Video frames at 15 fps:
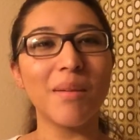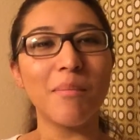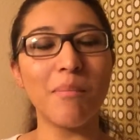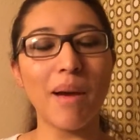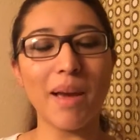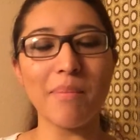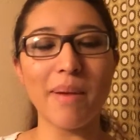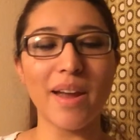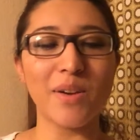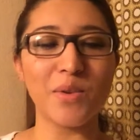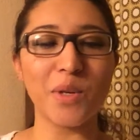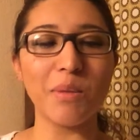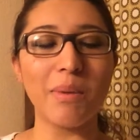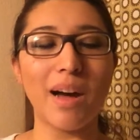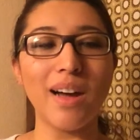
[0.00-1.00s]
by
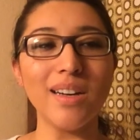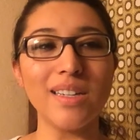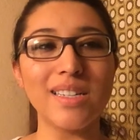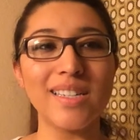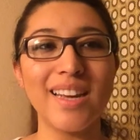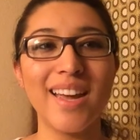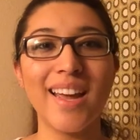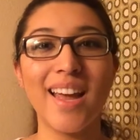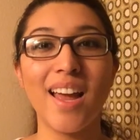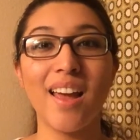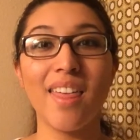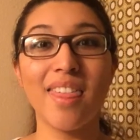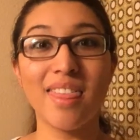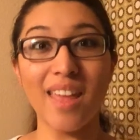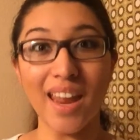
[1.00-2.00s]
Pandora Boxx
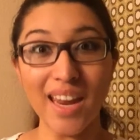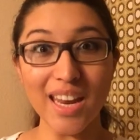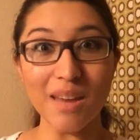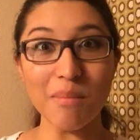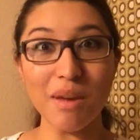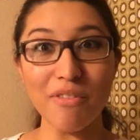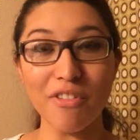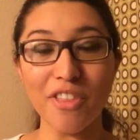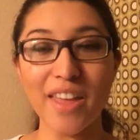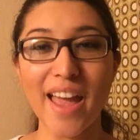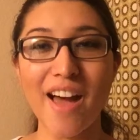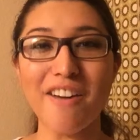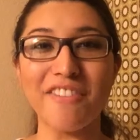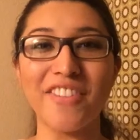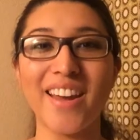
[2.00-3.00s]
thanking me for the
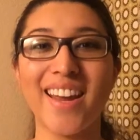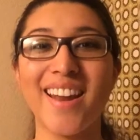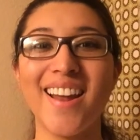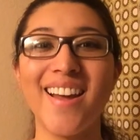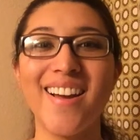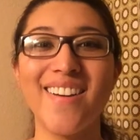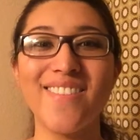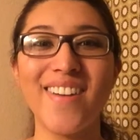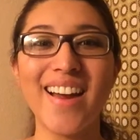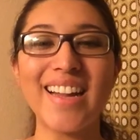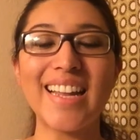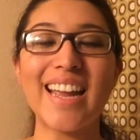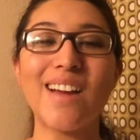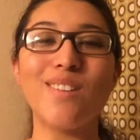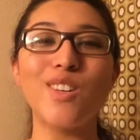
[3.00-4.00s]
outfit.
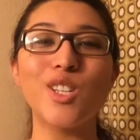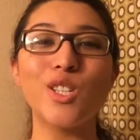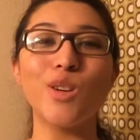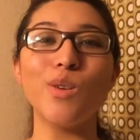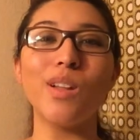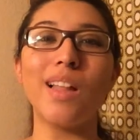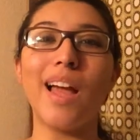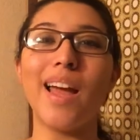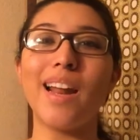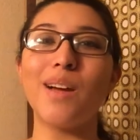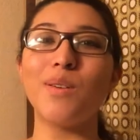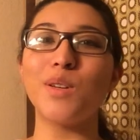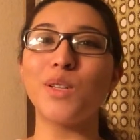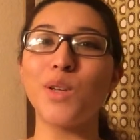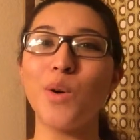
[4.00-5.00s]
Finally, I was so glad.
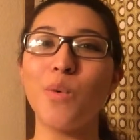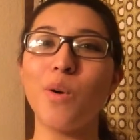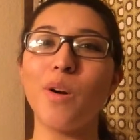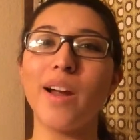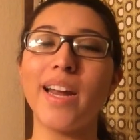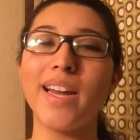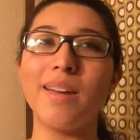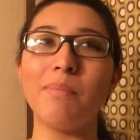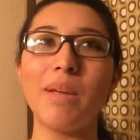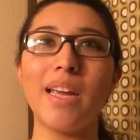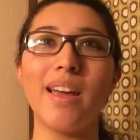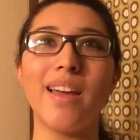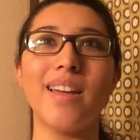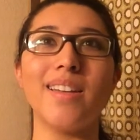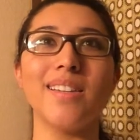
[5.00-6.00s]
I was so worried
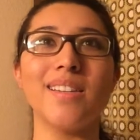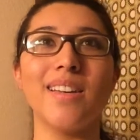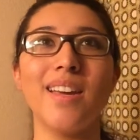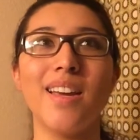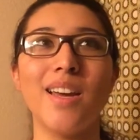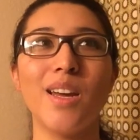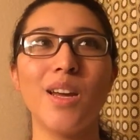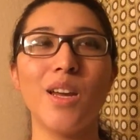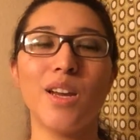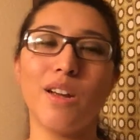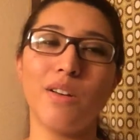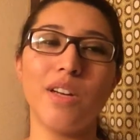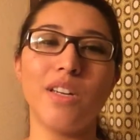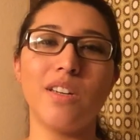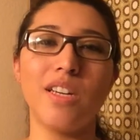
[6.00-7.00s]
because, you
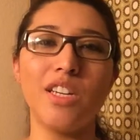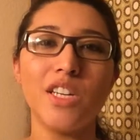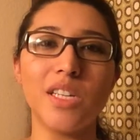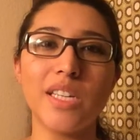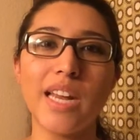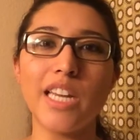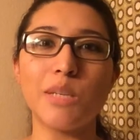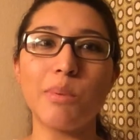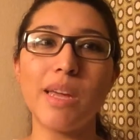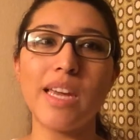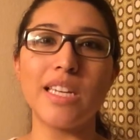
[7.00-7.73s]
know, he just sends me